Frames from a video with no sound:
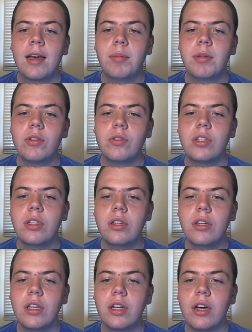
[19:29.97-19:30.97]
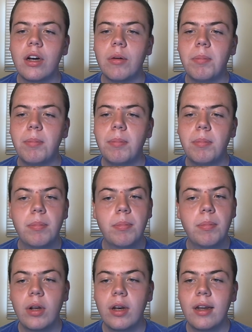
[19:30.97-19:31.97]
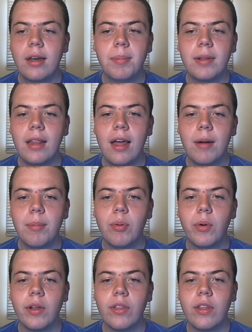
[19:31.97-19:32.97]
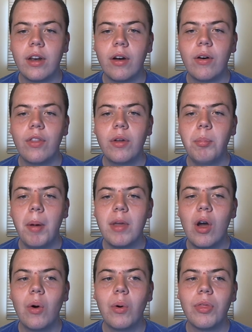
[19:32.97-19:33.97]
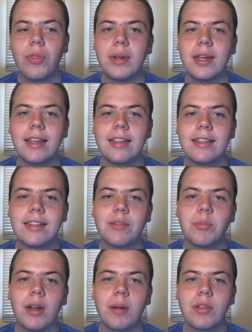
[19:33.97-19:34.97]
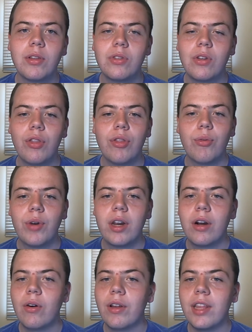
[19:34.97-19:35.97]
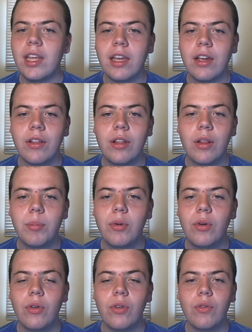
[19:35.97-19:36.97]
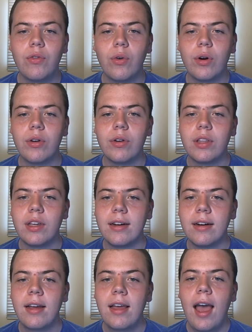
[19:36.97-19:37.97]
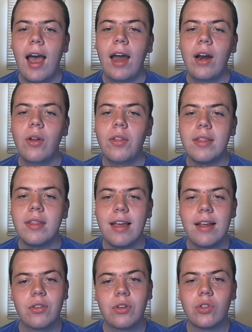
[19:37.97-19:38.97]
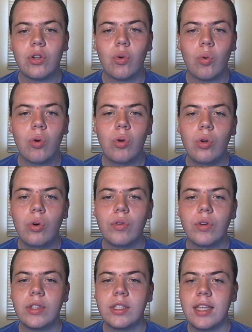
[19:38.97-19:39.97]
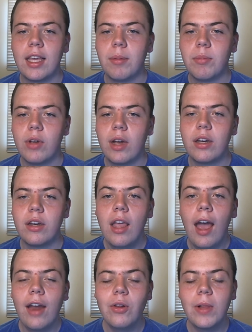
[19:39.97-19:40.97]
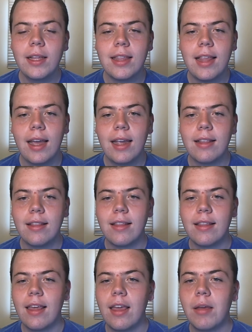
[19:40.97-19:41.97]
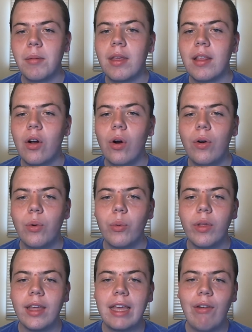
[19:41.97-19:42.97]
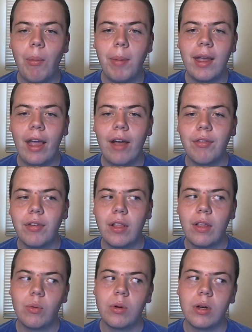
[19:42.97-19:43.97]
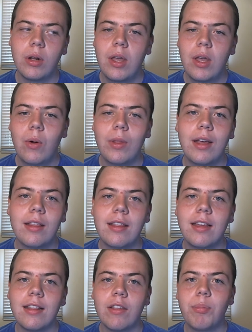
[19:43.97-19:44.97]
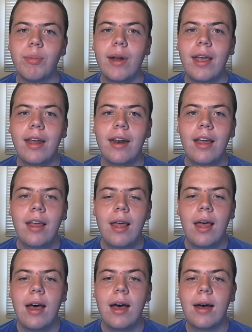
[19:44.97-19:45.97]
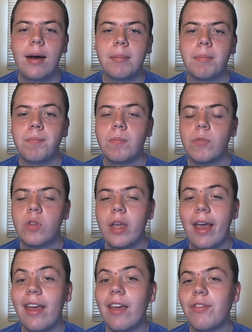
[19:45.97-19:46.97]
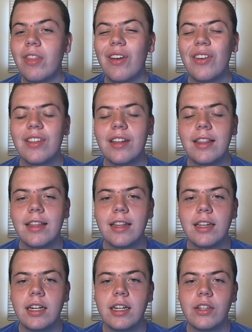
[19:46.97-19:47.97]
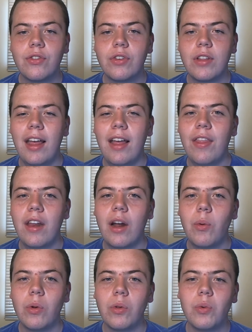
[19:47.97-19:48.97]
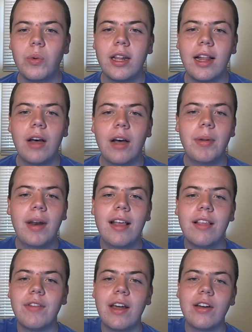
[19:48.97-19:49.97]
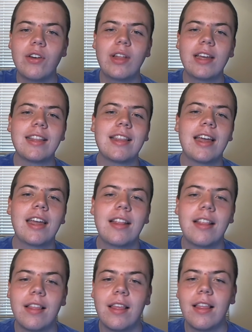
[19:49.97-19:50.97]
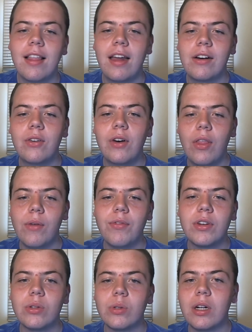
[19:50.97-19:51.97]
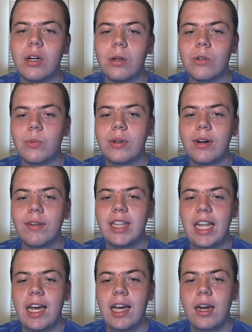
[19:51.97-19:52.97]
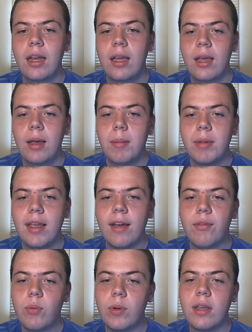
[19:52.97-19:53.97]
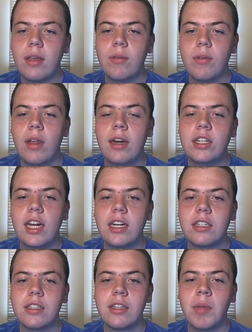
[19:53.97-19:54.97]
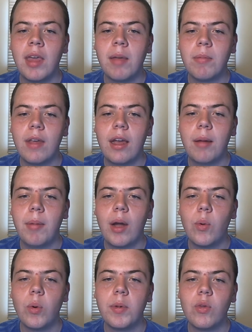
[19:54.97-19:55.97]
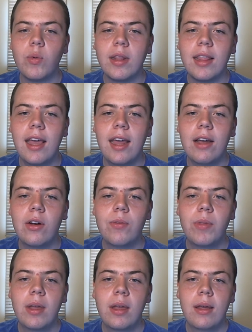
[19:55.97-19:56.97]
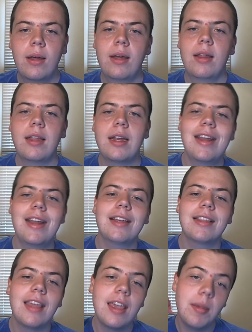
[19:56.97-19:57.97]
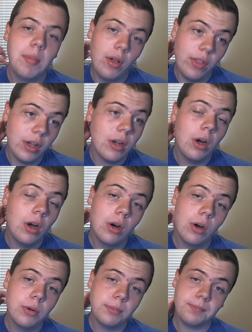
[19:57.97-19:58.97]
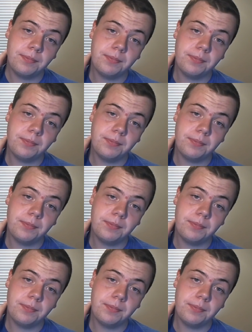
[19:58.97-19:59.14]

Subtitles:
But they're still, you know, putting up a lot of points. You know, they might be 0-3 against the spread, but they're still 3-0 on the year. You know, the Bills are 4-0 on the year. I don't know if the Titans are just going to roll over in this game. So I do like the Titans in this game. It's hard to really give a pick out for this one without seeing the spread. So yeah, if there is anything that changes for that, then I will tweet it out. But as of now, I do like the Titans. It's not going on the official card because we don't have a line. But yeah, any changes come game time, I will be tweeting that out. The next game on the card,